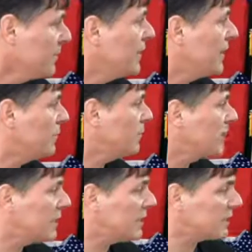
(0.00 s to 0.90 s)
That we
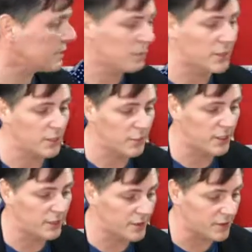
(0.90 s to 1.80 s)
need to be able
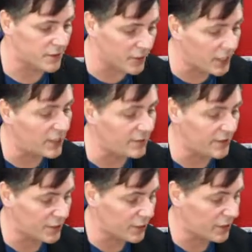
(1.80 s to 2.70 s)
to love
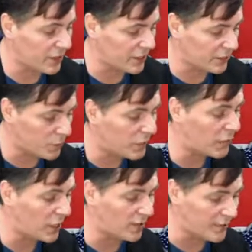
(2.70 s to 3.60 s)
and do things with
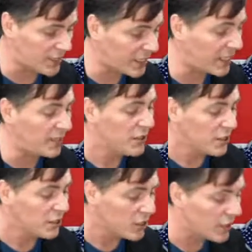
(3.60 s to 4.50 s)
love and care.
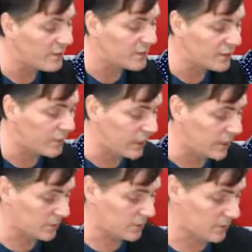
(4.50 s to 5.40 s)
Love is
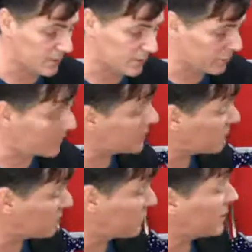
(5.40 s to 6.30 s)
about, really
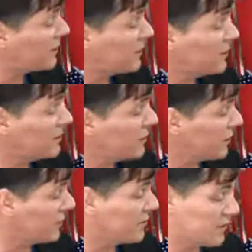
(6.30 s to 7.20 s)
to me,
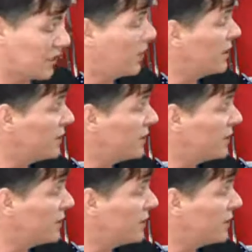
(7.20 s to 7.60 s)
love is God.